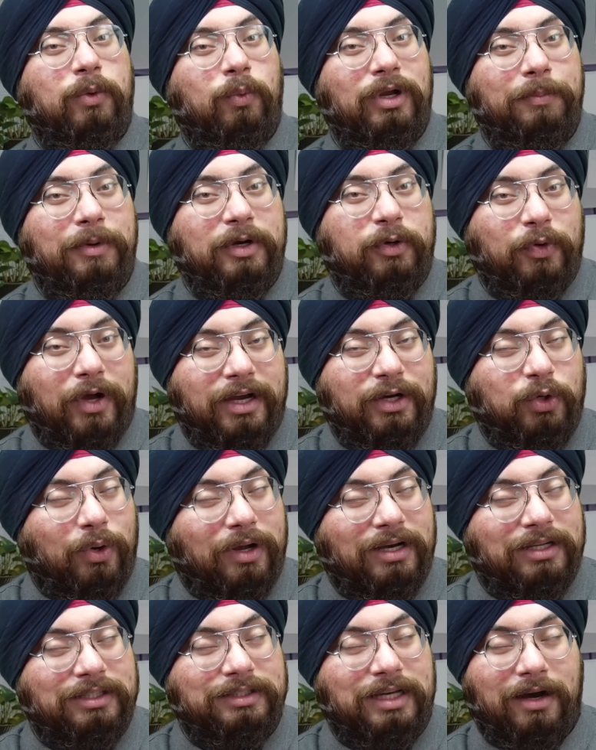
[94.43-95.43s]
we'll be trying to
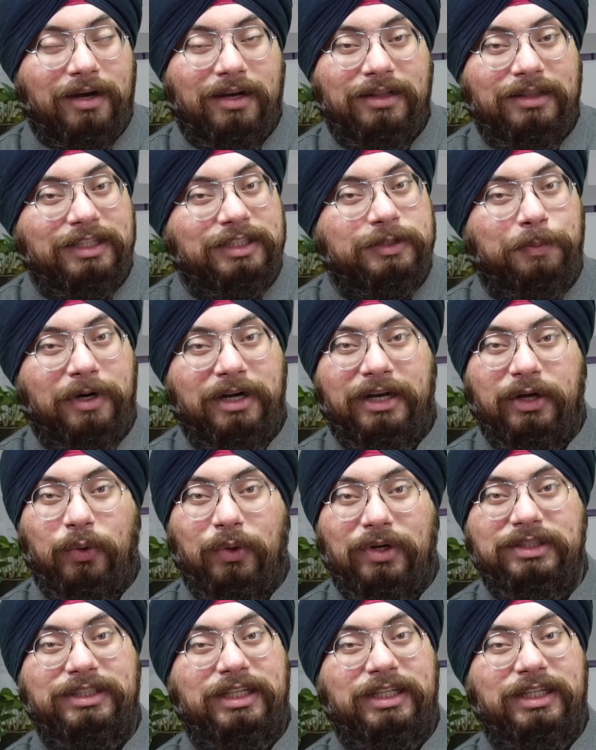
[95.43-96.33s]
understand in this particular